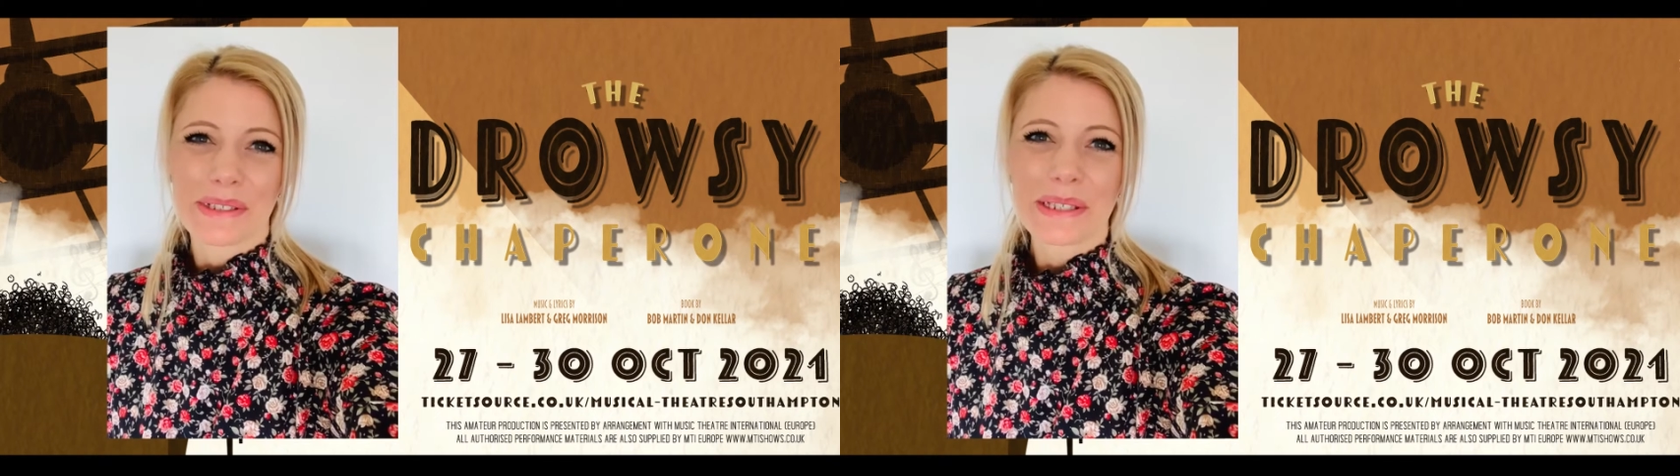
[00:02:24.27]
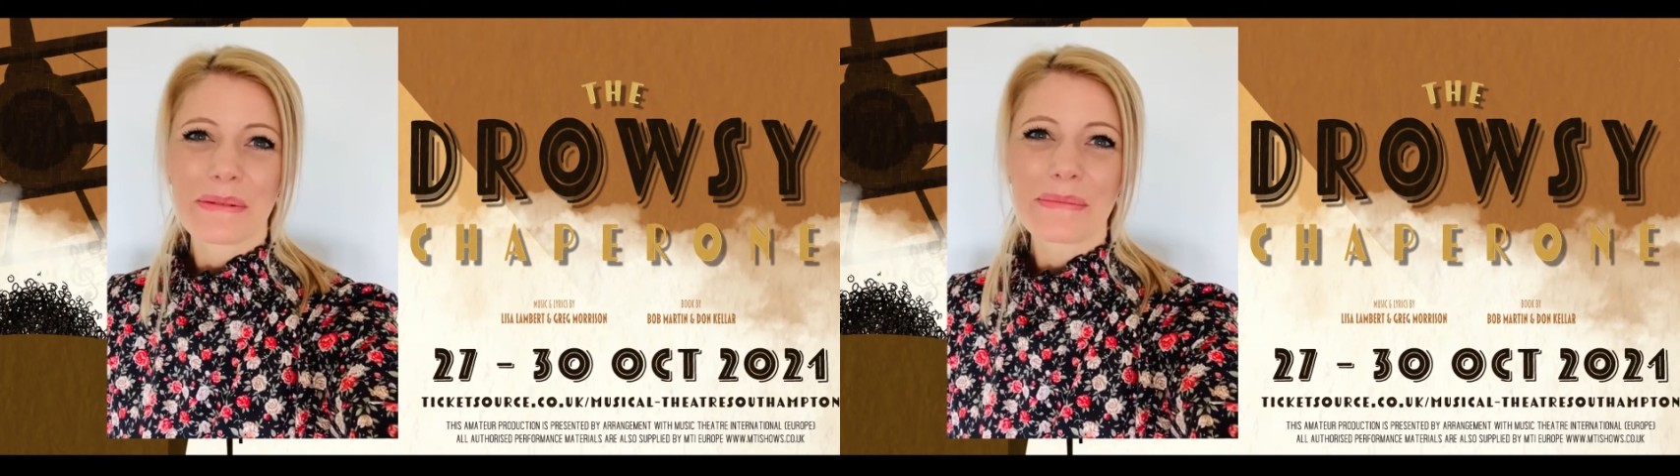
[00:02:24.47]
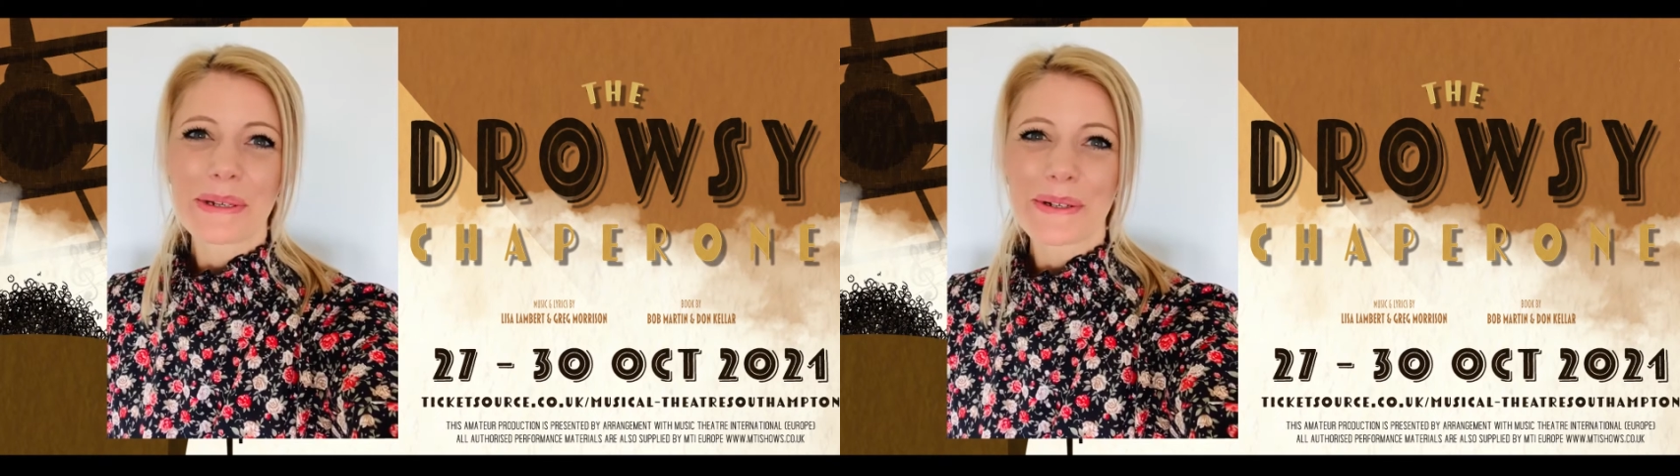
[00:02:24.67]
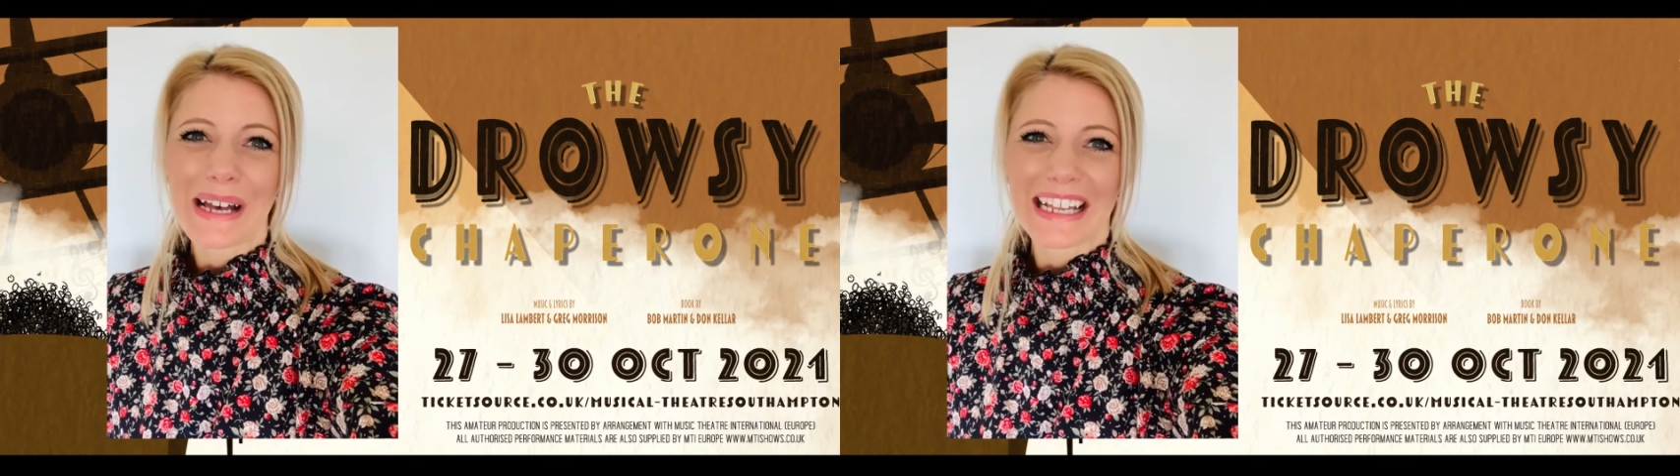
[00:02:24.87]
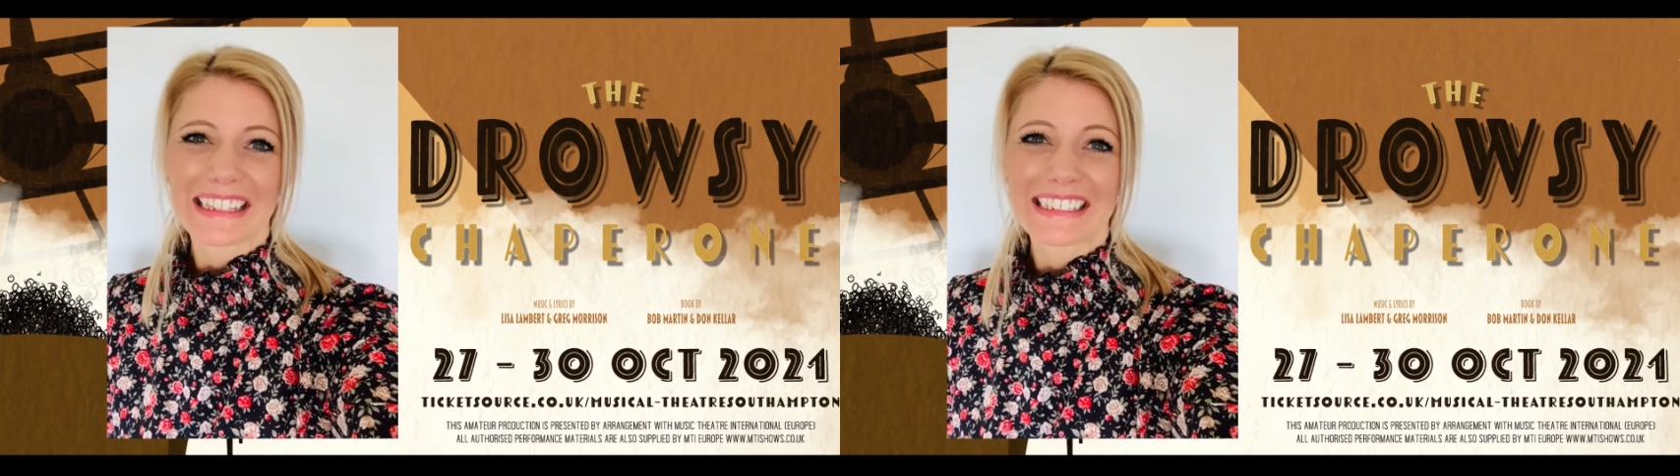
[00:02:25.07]

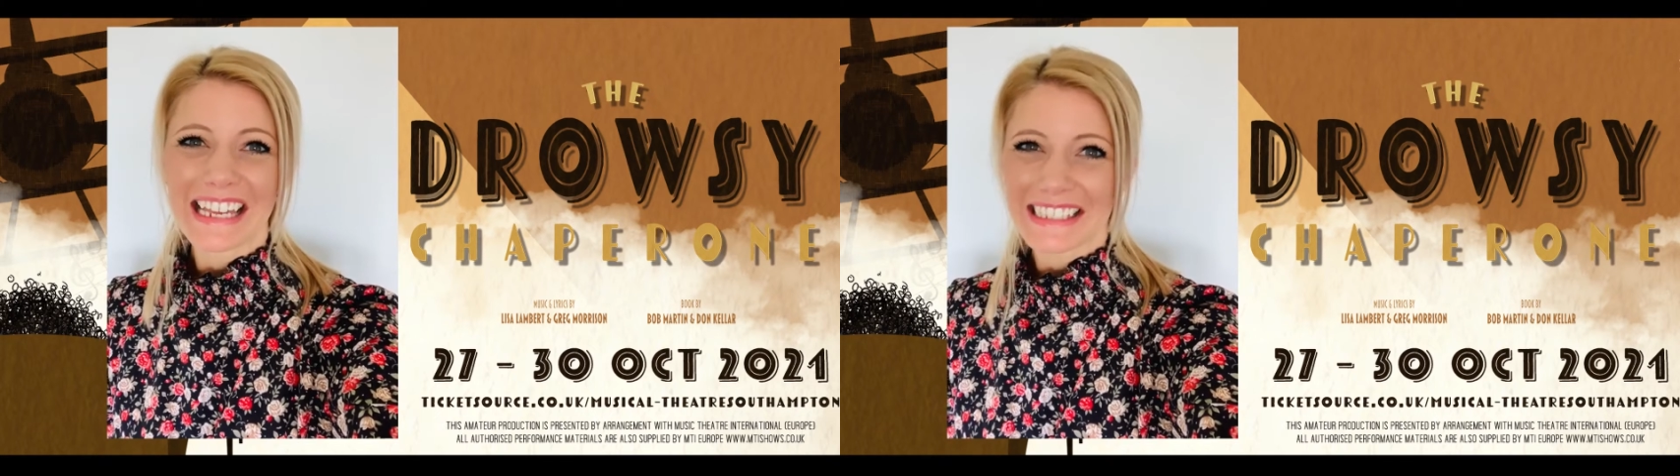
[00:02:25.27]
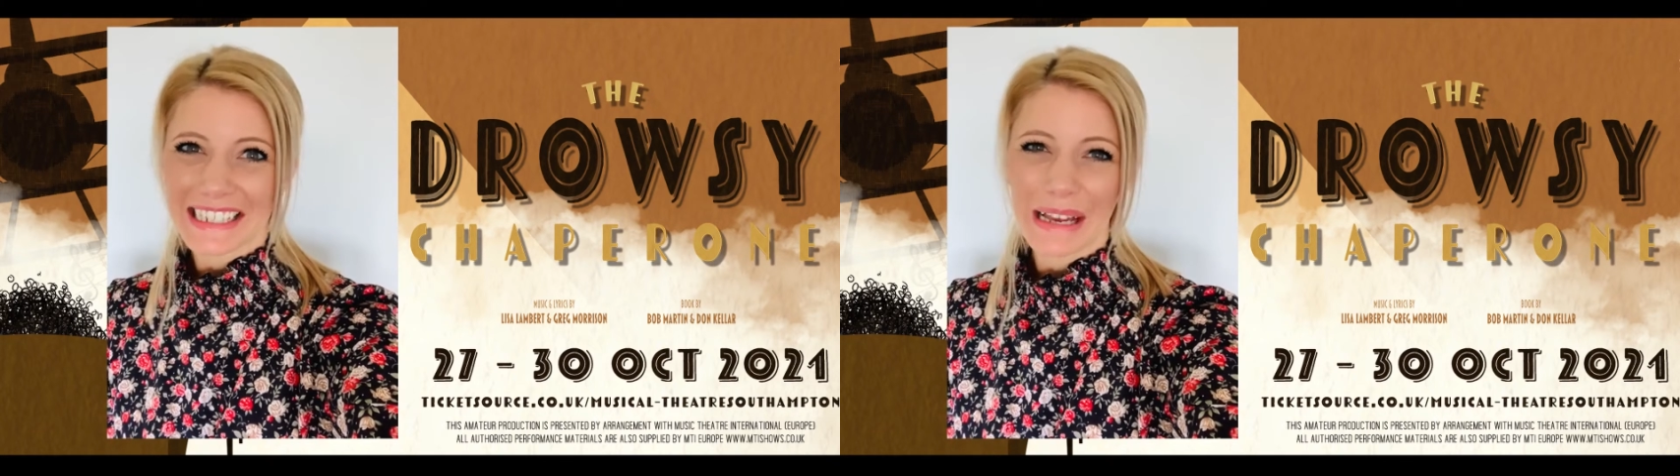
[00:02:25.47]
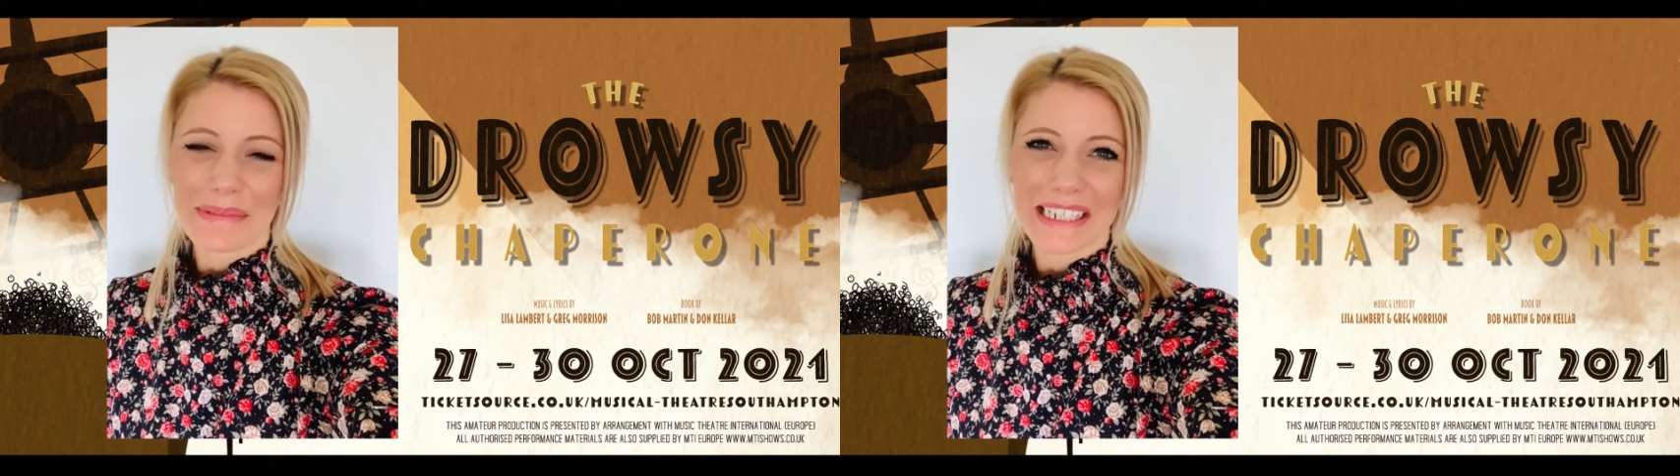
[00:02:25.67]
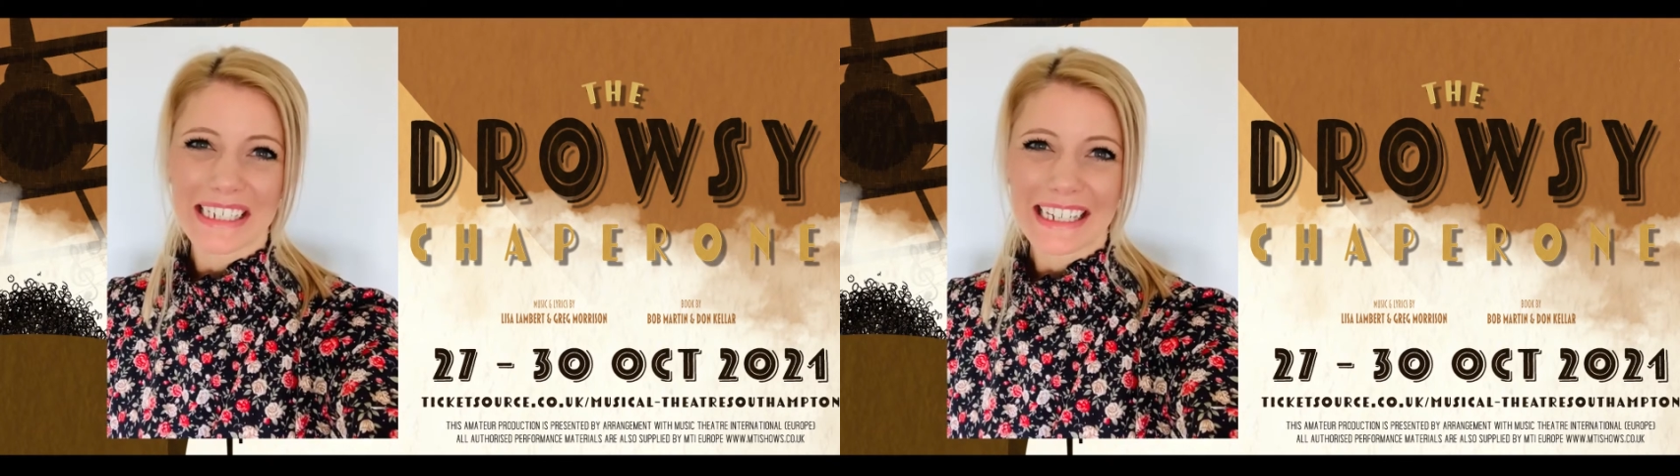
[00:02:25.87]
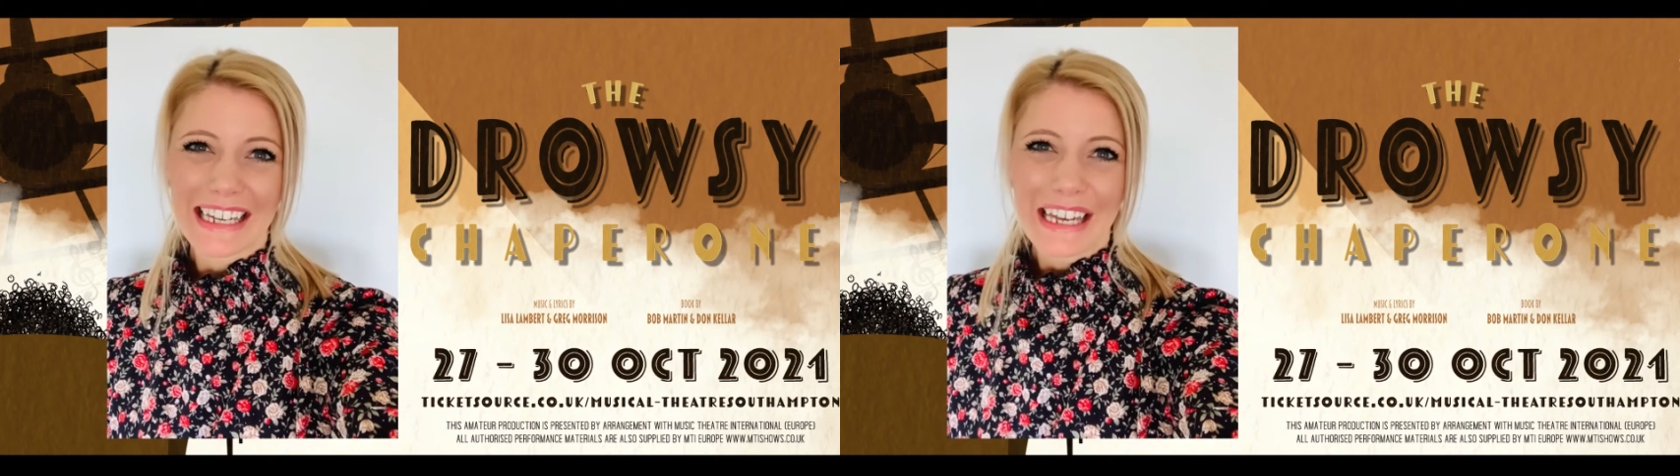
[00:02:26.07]
ensemble and the dance captain